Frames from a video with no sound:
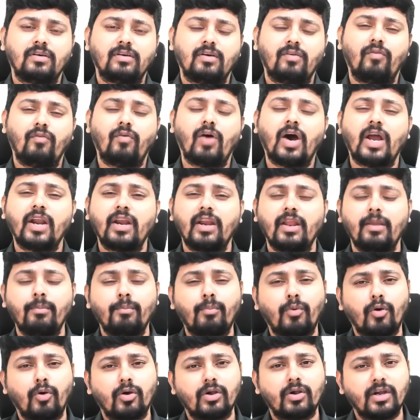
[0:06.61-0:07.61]
one
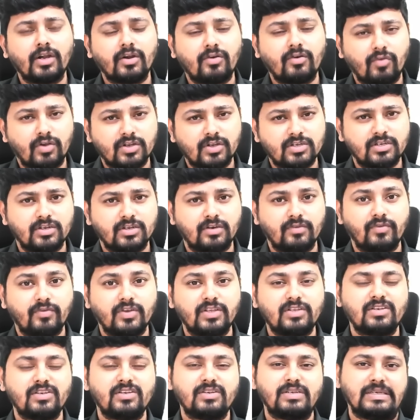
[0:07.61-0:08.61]
important question
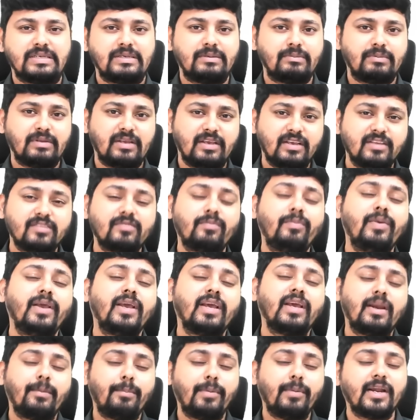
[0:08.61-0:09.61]
which is
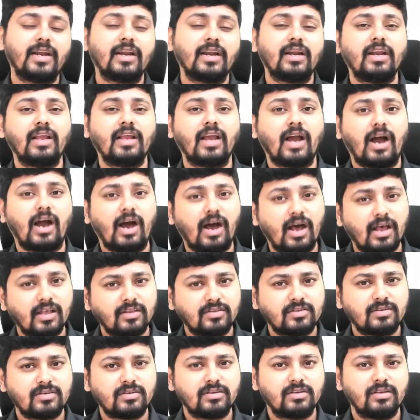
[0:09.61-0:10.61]
being repeatedly
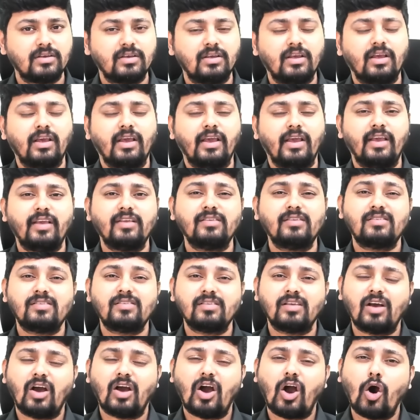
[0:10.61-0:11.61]
asked is
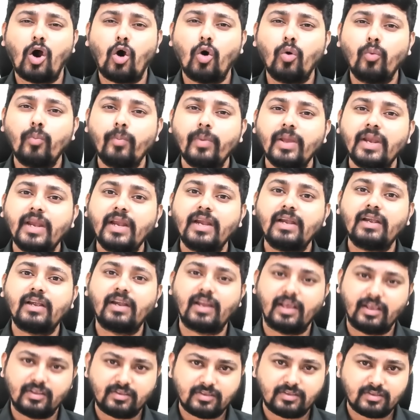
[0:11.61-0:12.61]
how many
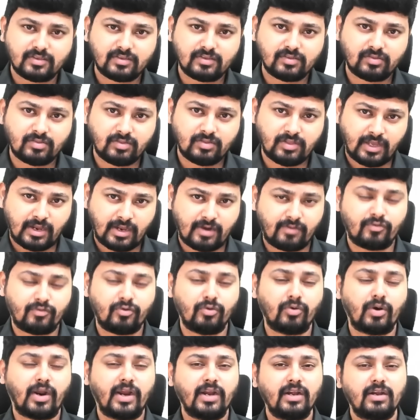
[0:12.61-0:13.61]
tests they have to
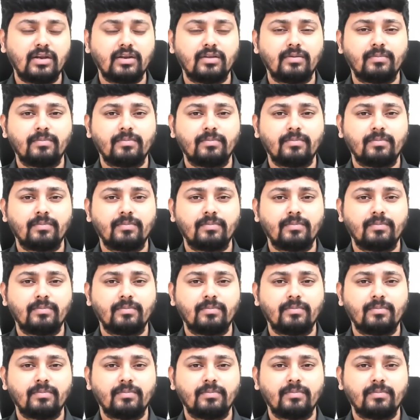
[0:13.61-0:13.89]
write